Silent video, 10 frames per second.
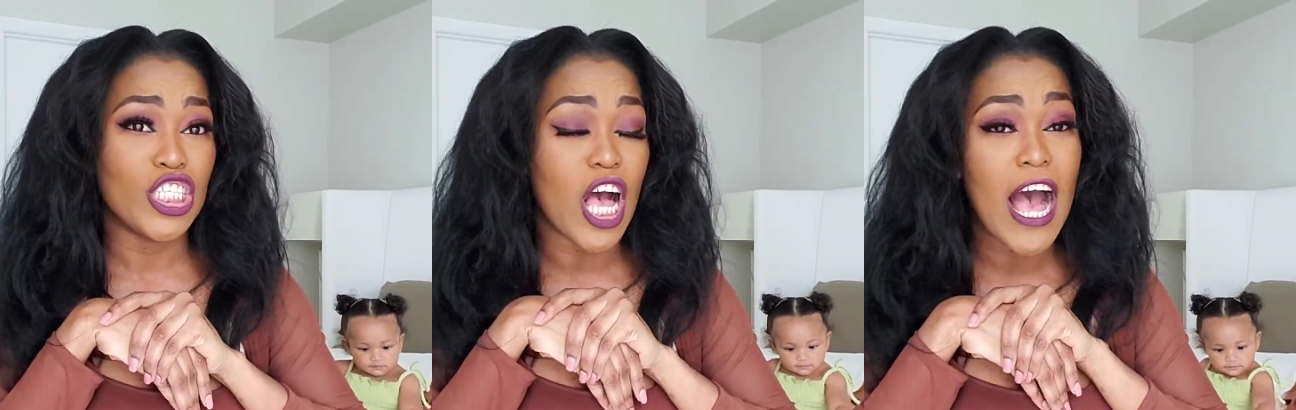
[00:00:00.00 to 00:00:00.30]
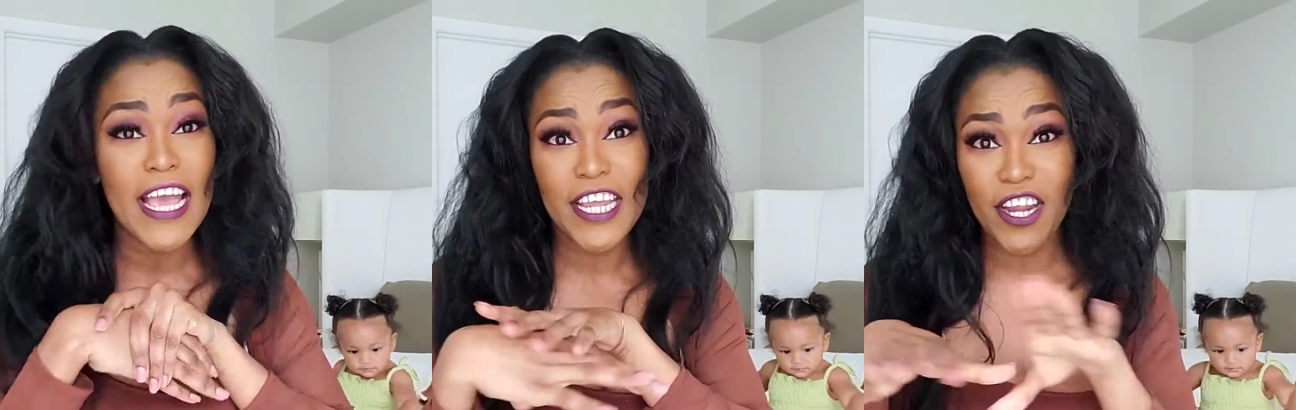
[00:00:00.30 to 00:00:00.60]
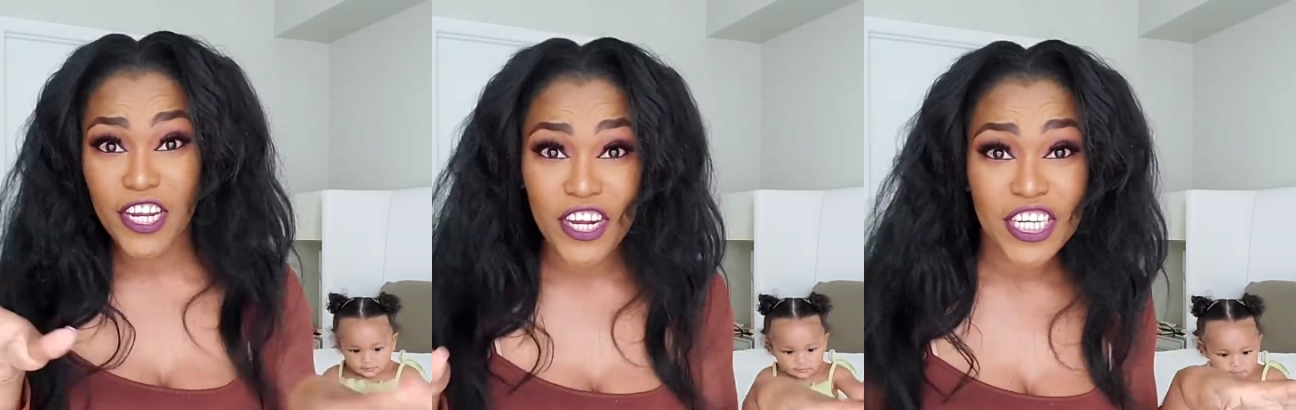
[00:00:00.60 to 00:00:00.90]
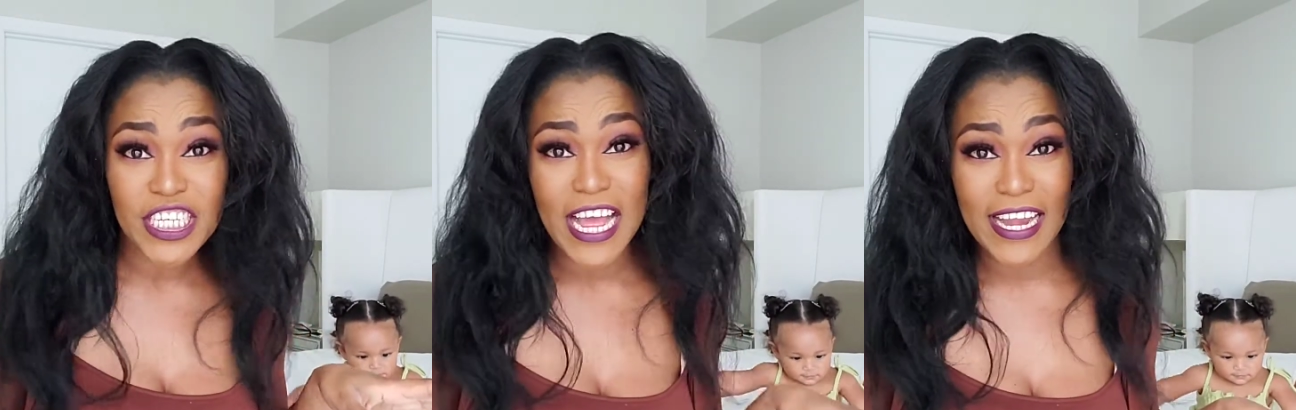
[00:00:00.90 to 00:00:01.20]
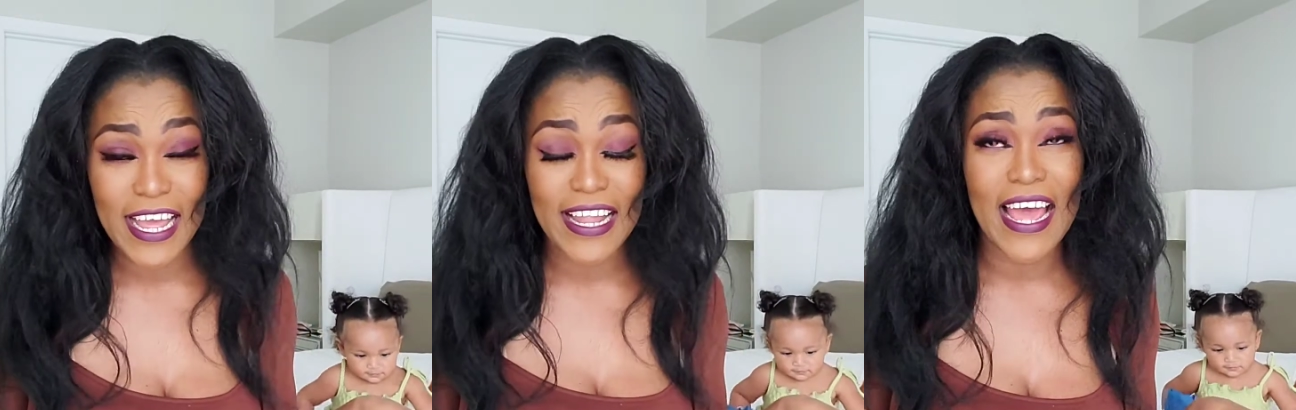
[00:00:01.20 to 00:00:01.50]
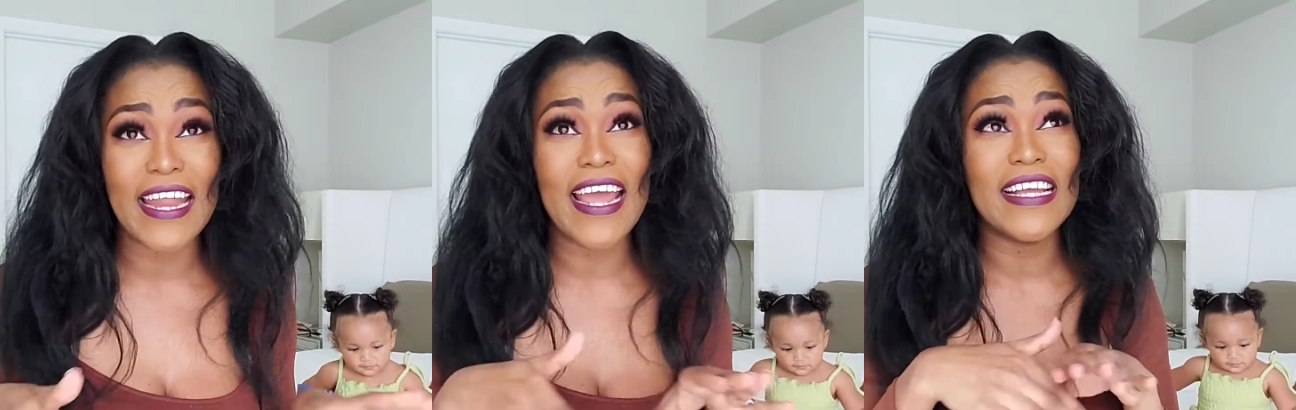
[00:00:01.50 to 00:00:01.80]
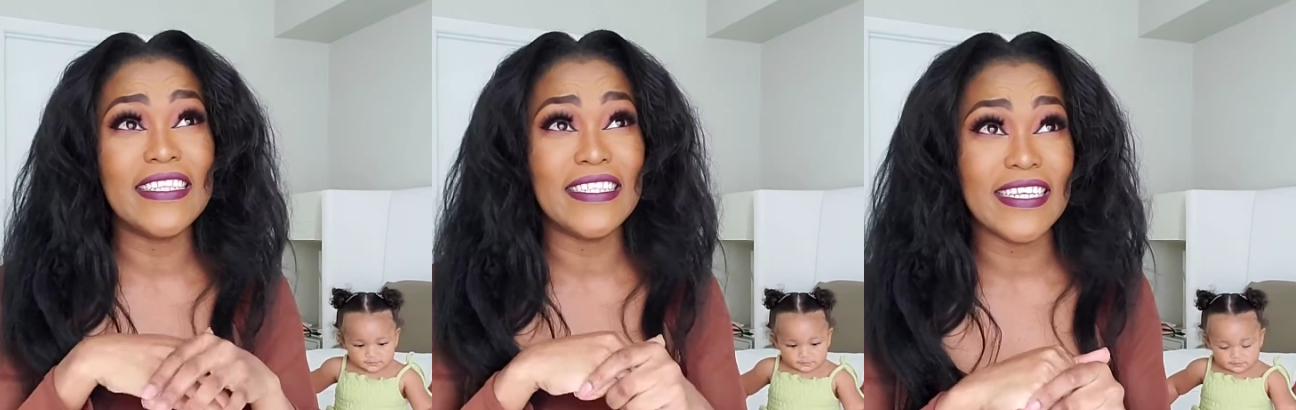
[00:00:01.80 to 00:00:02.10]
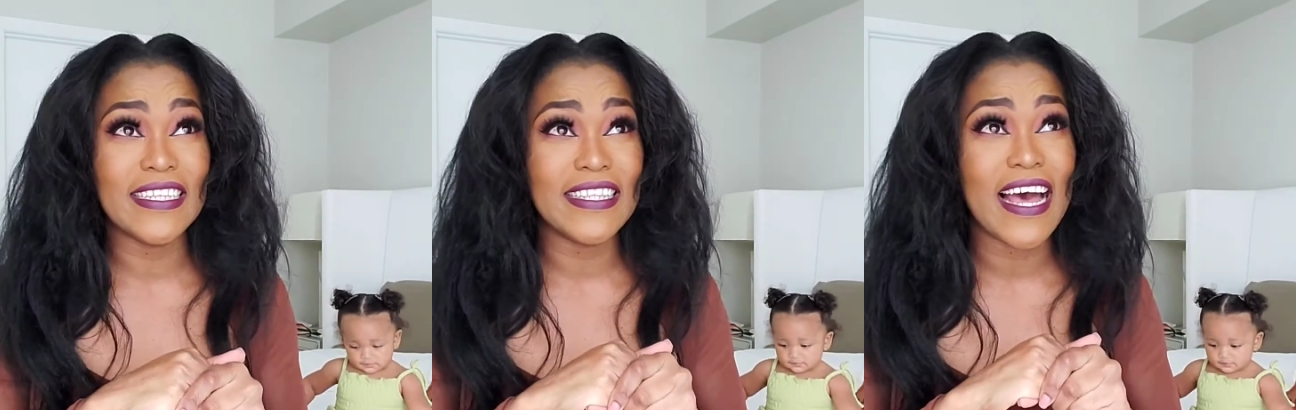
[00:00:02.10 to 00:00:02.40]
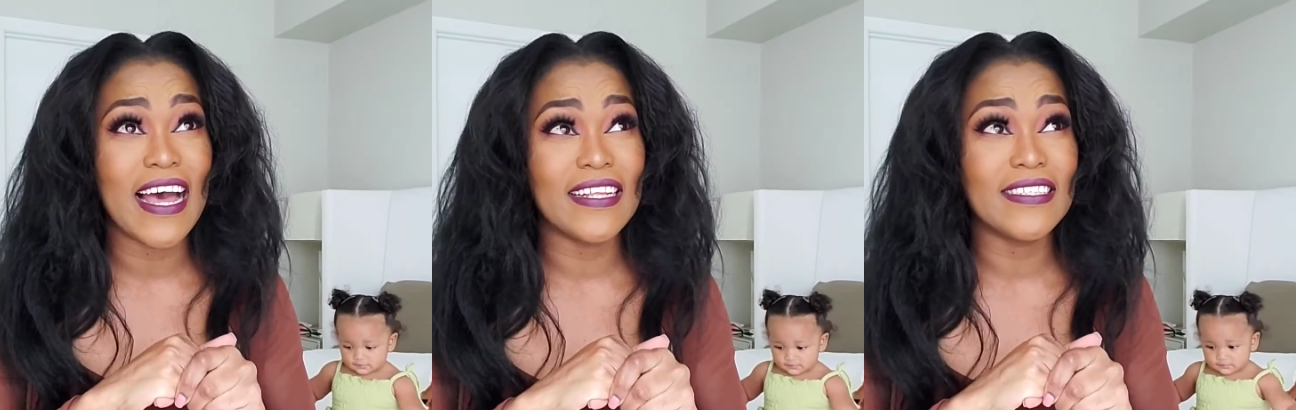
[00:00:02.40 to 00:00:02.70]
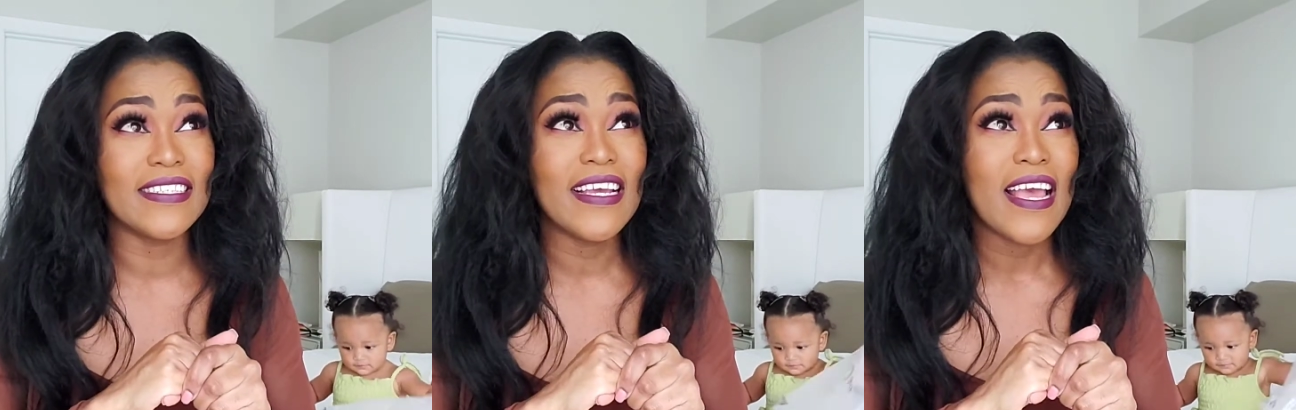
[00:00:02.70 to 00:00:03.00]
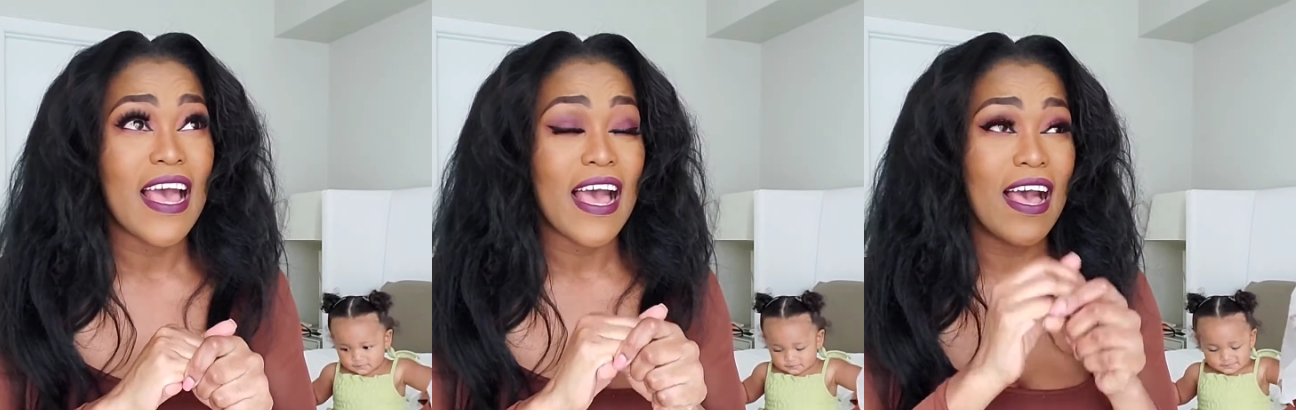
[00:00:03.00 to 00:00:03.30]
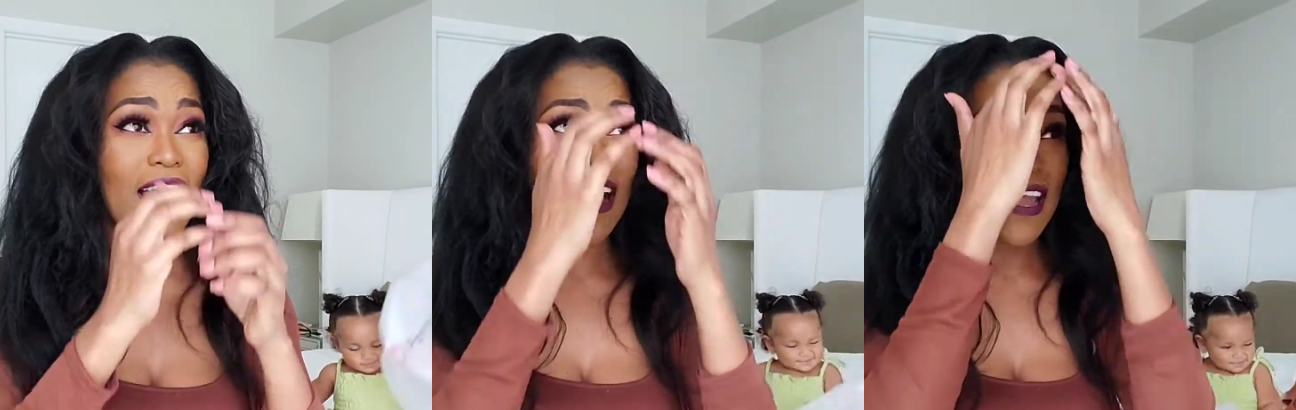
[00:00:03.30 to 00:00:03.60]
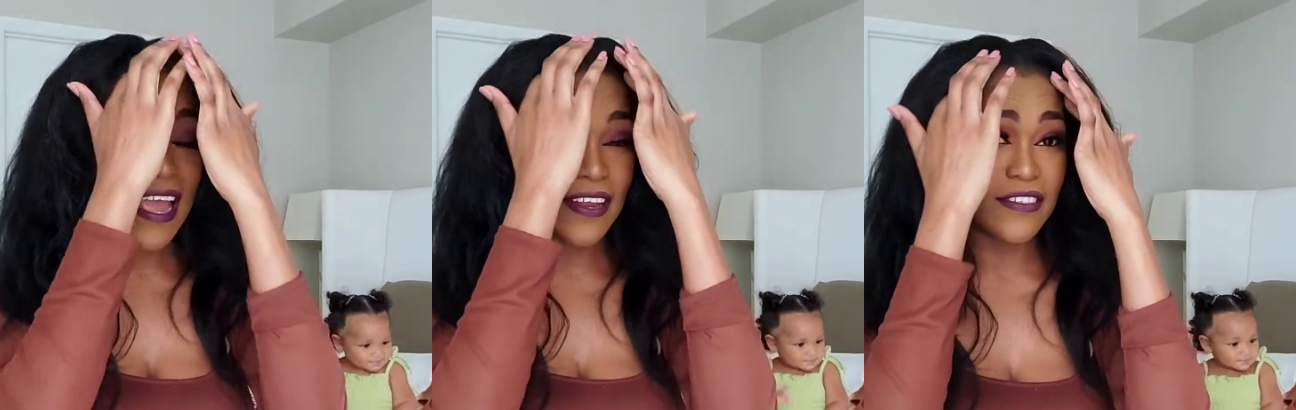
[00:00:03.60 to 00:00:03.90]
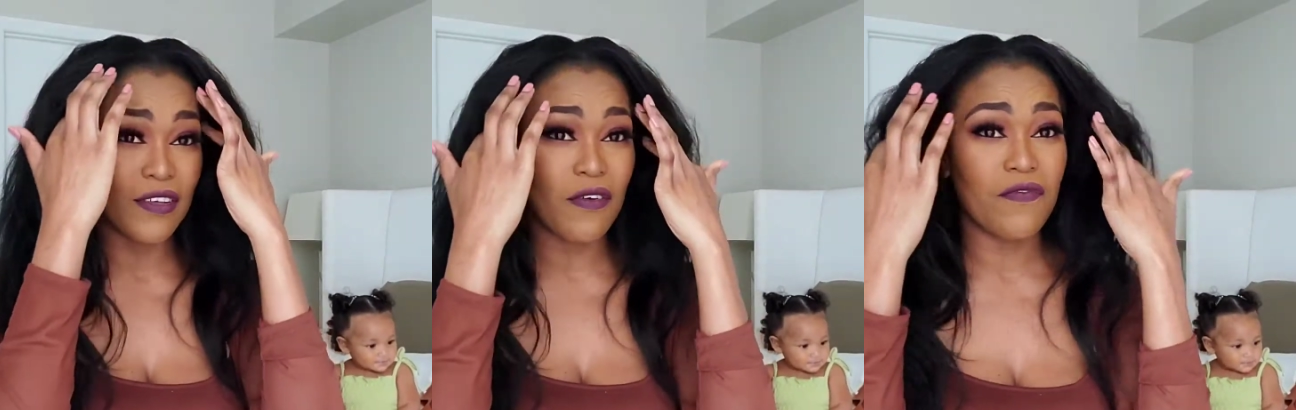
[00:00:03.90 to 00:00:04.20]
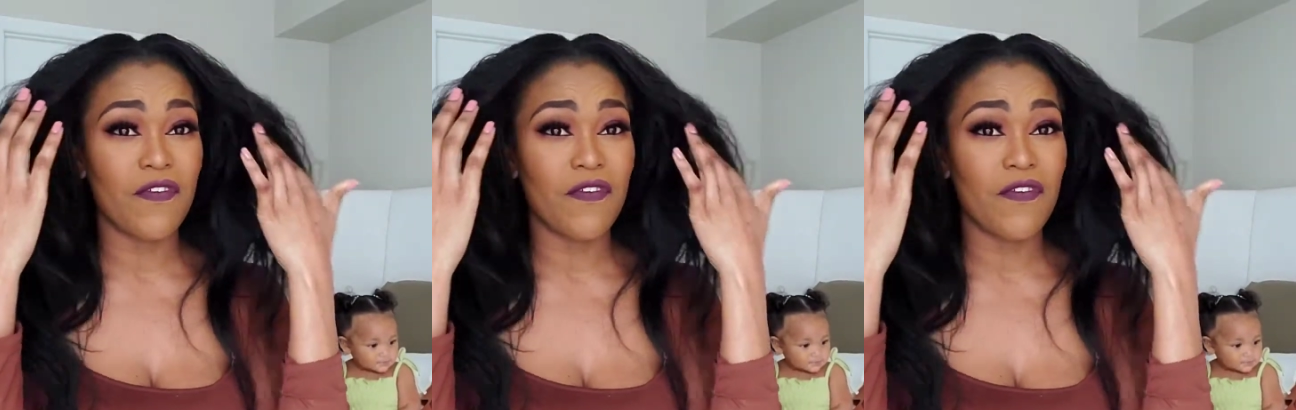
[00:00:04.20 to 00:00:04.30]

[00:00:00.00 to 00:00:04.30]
Speaker 1: Uh, hair care channel, and I did that. Uh, I so